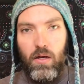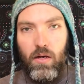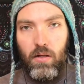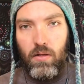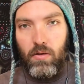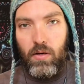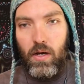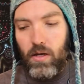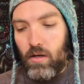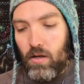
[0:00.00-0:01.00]
Aloha,
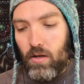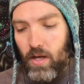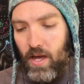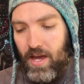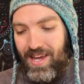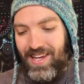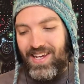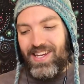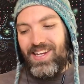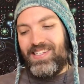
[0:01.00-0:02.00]
y'all.
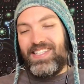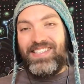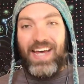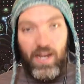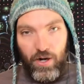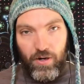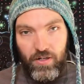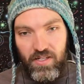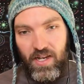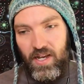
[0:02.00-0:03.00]
It is
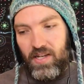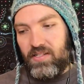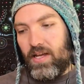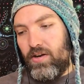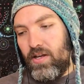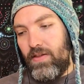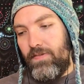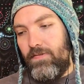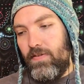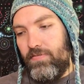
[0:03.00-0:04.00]
Saturn's Day, Saturday, the
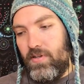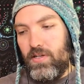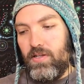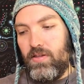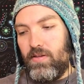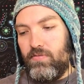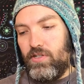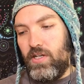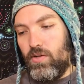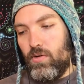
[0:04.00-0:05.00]
15th of
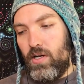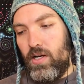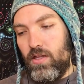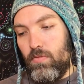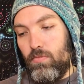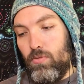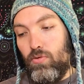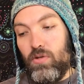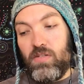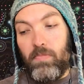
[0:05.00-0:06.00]
January. The moon
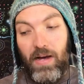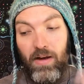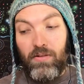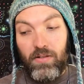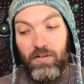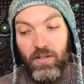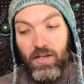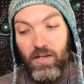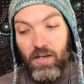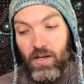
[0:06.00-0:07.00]
is about
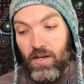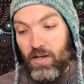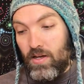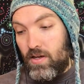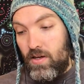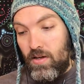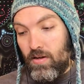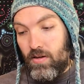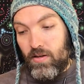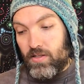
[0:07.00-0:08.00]
literally
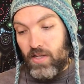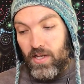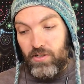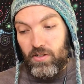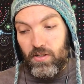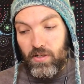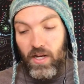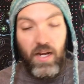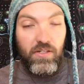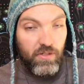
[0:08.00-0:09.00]
to enter
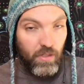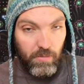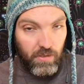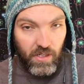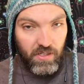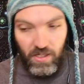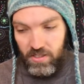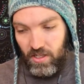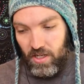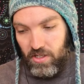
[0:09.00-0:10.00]
Cancer, so I'm just going to say it's
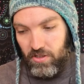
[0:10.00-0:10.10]
in Cancer.